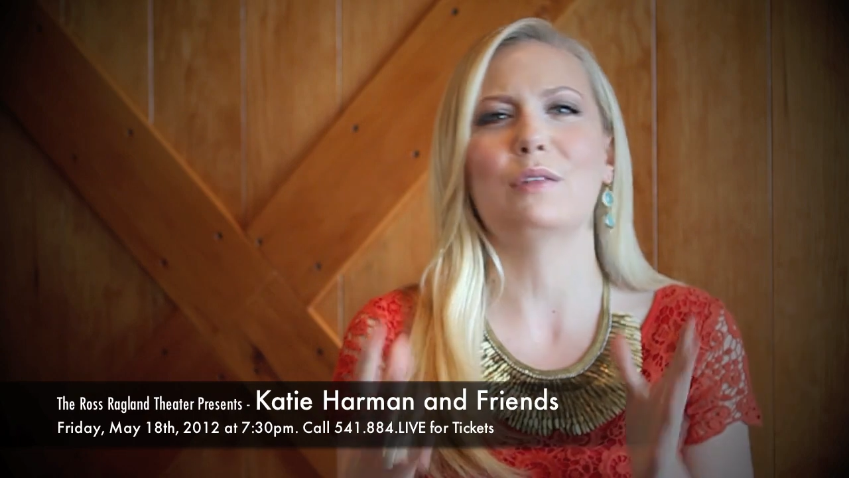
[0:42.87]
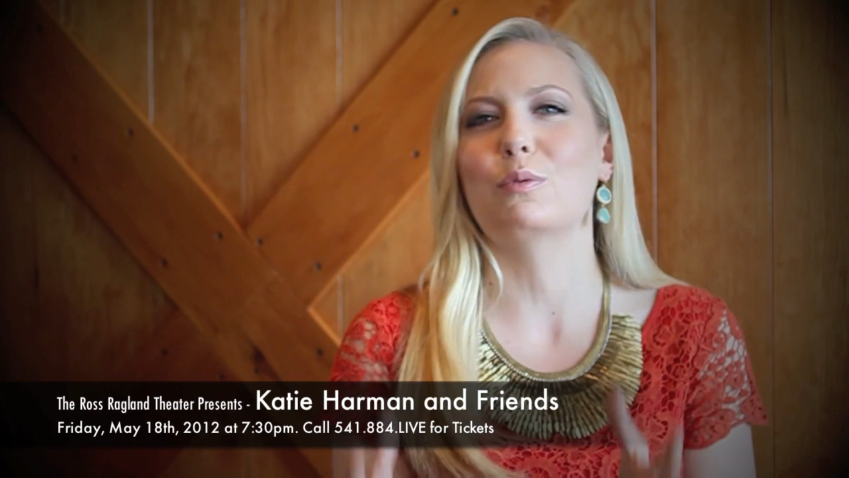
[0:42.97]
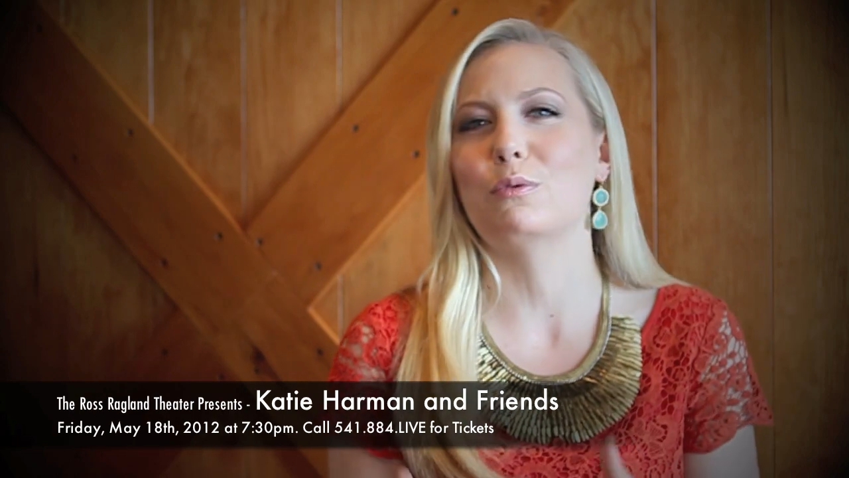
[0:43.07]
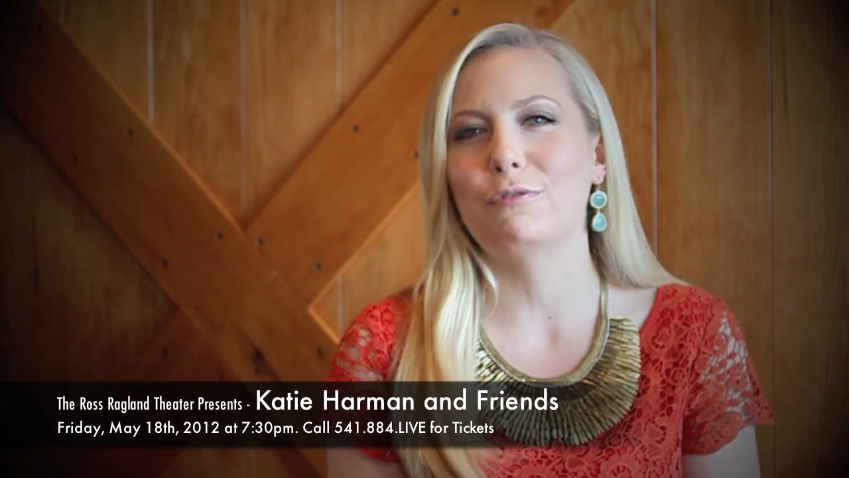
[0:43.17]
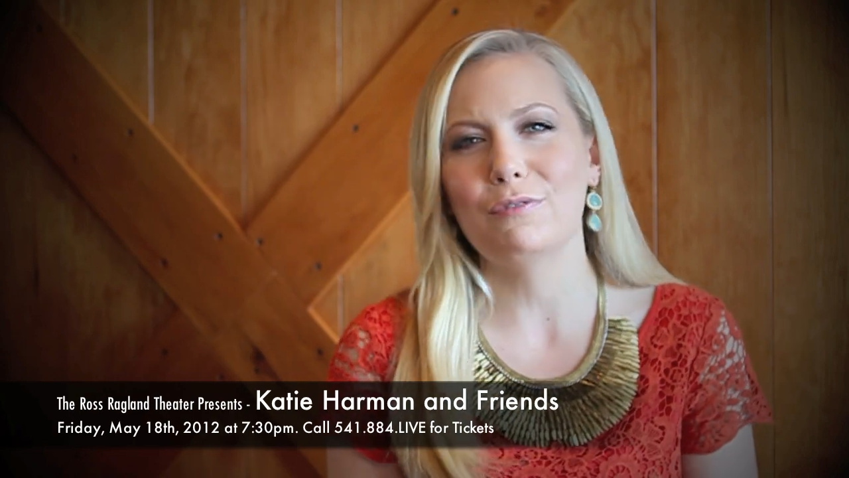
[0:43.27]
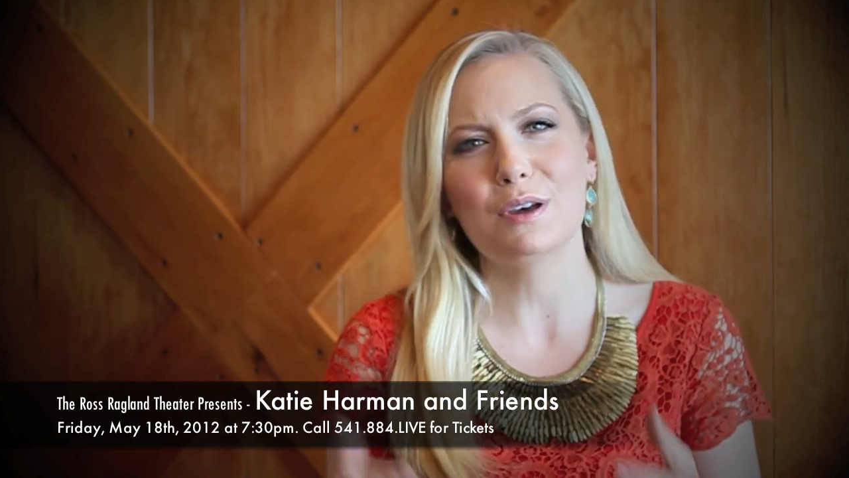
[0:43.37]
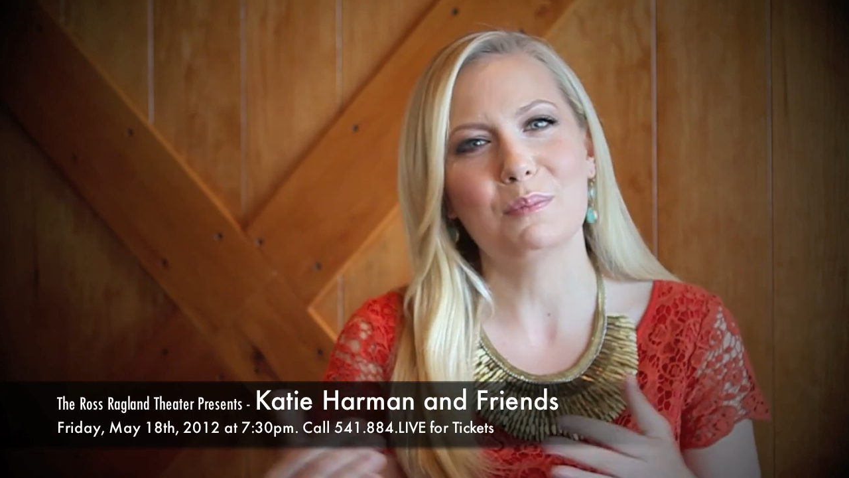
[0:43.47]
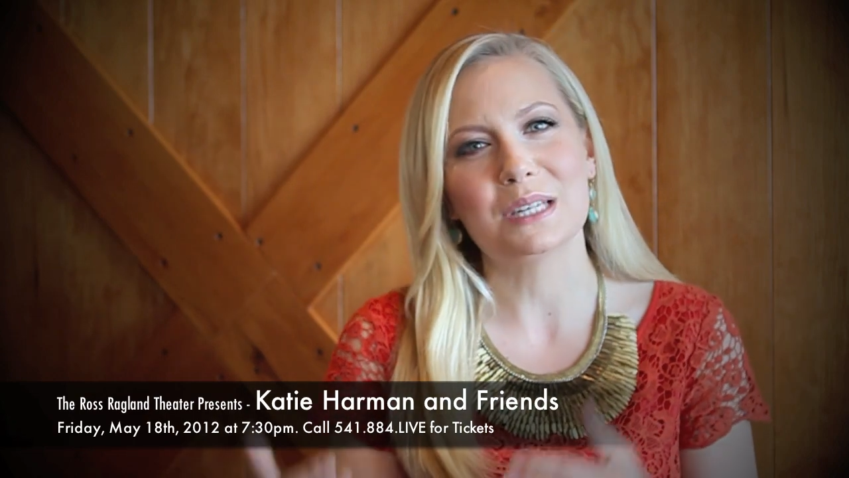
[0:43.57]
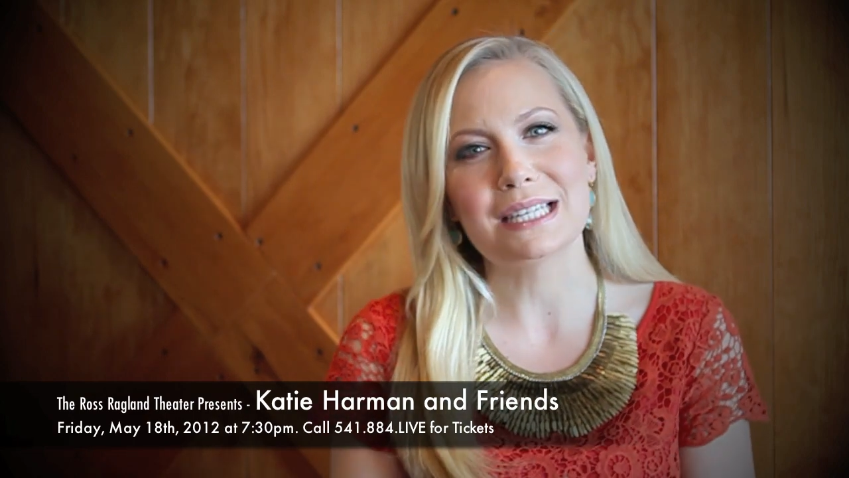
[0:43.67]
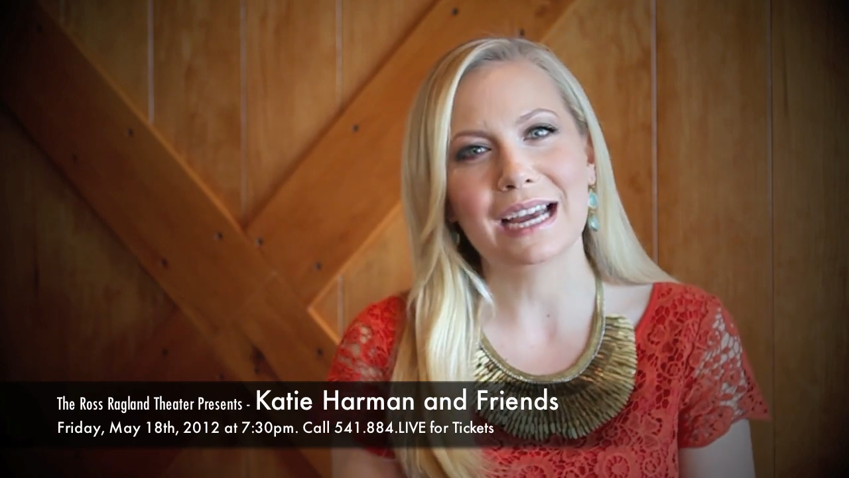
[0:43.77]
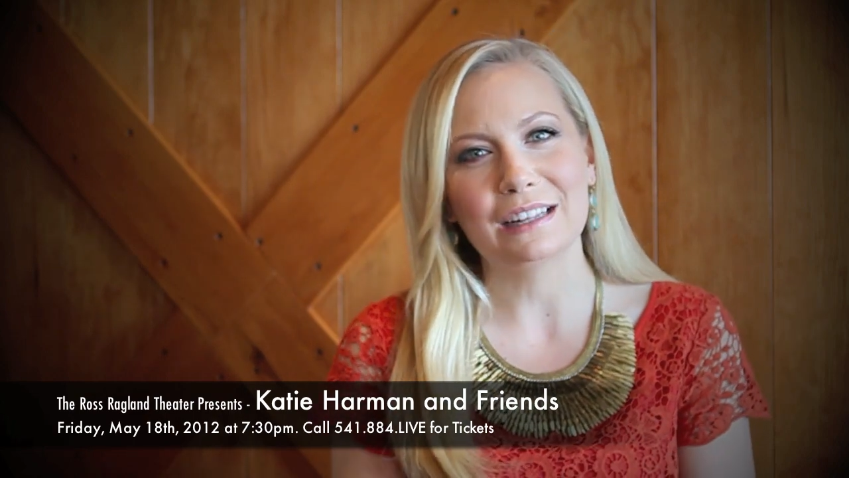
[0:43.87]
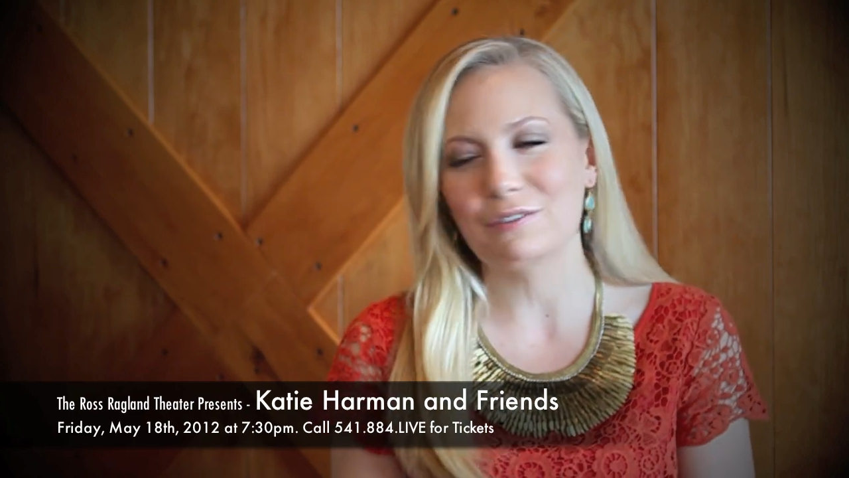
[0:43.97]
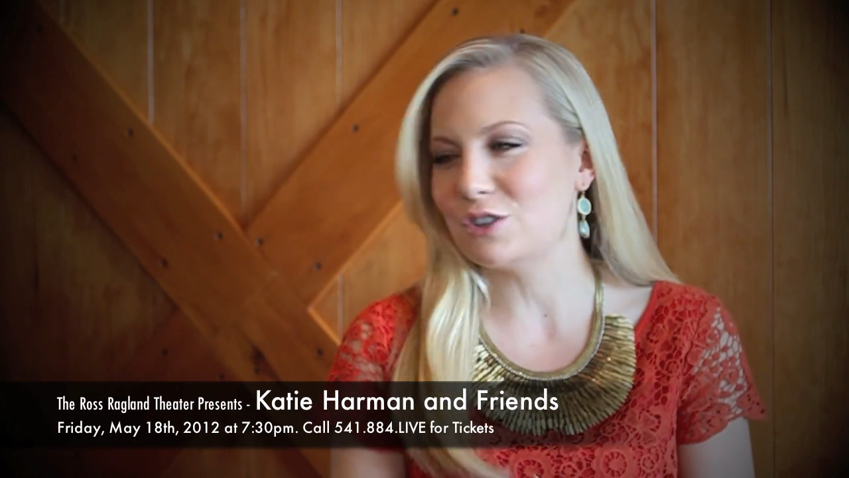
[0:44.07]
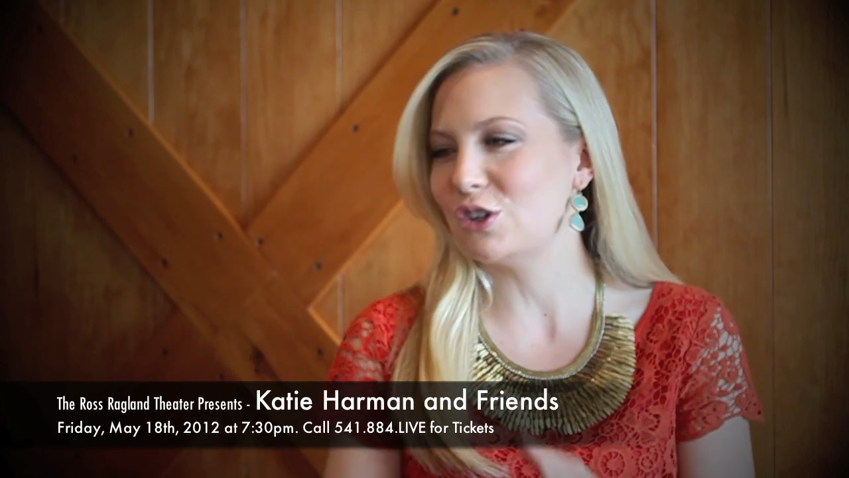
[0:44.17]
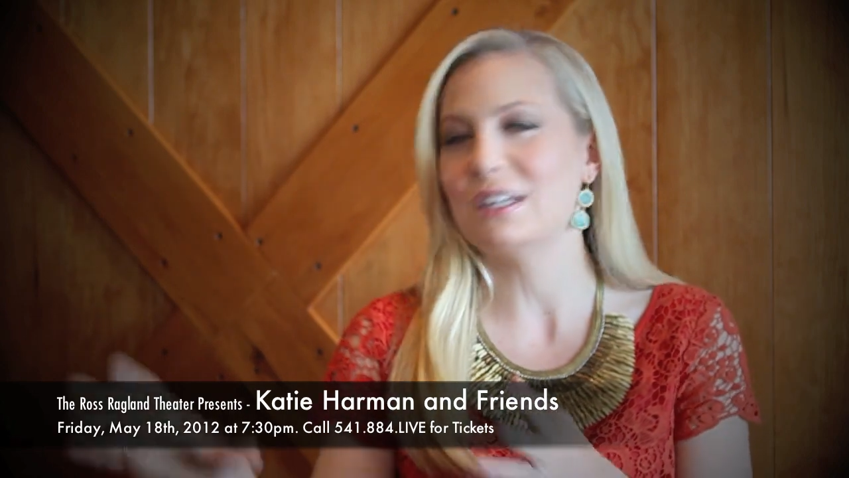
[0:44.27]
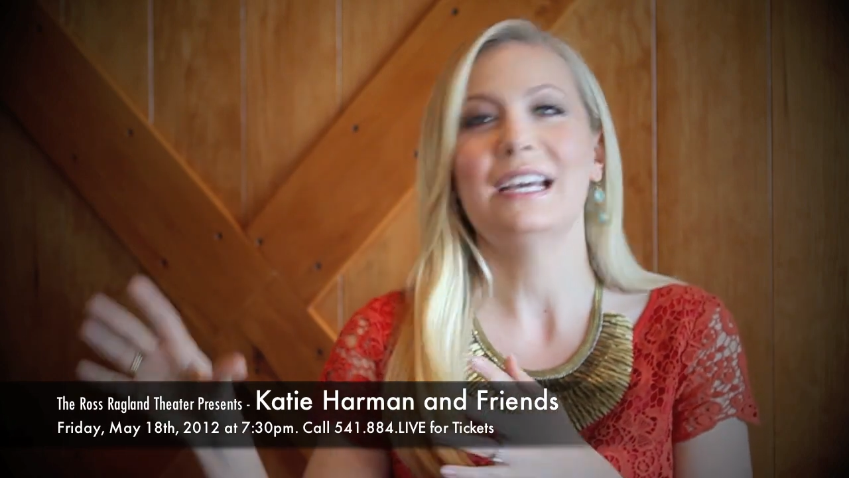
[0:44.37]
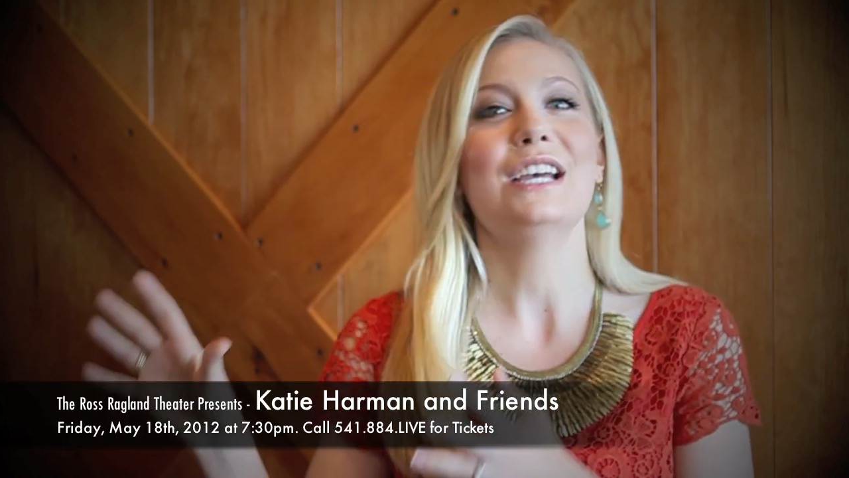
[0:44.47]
through film and television